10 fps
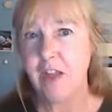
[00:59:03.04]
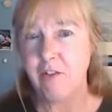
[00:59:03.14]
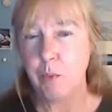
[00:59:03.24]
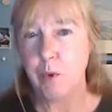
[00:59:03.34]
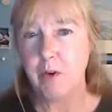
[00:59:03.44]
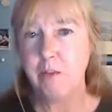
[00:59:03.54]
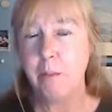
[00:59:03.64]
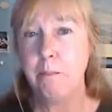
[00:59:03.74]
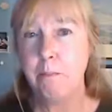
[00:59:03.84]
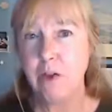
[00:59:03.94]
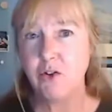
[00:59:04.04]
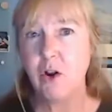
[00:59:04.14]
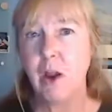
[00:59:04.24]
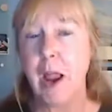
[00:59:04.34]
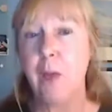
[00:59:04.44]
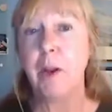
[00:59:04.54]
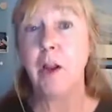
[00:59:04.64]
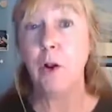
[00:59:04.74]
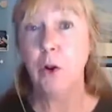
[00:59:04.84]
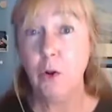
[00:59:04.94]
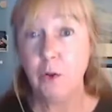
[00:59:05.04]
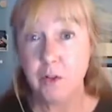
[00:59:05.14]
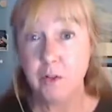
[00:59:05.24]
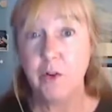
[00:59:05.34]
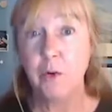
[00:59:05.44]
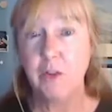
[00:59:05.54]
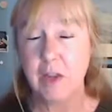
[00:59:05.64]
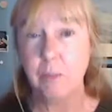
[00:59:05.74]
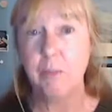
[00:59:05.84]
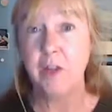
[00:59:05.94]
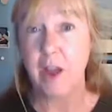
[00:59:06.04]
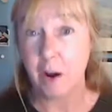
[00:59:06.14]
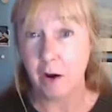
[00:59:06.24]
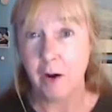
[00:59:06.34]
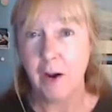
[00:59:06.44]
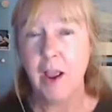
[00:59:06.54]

everyone is measure how inclusive your teams are,